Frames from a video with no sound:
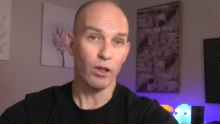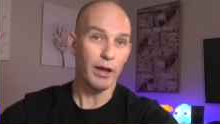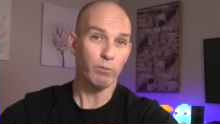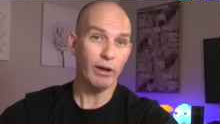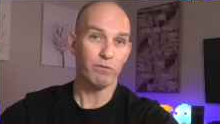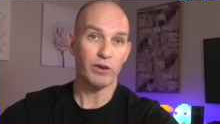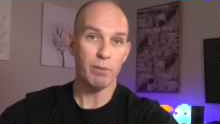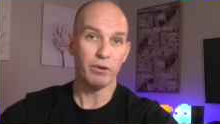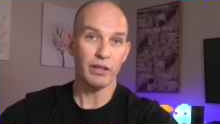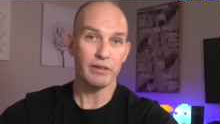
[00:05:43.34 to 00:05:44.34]
lightweight
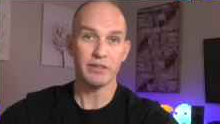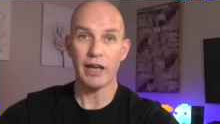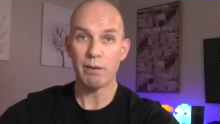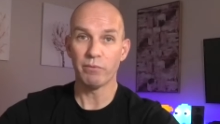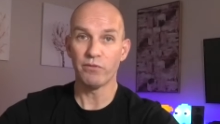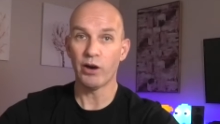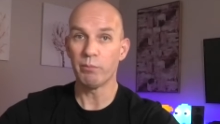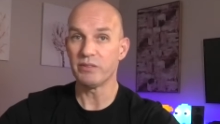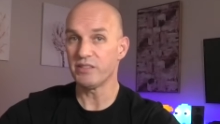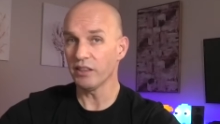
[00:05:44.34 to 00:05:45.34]
fiberglass carbon
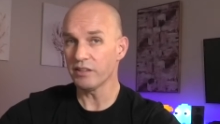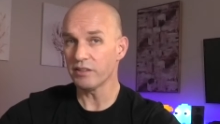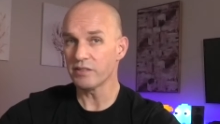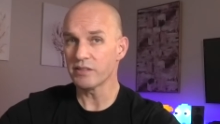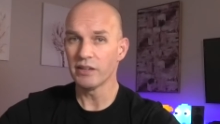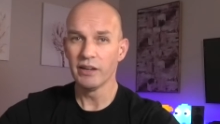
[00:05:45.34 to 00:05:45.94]
fiber cylinders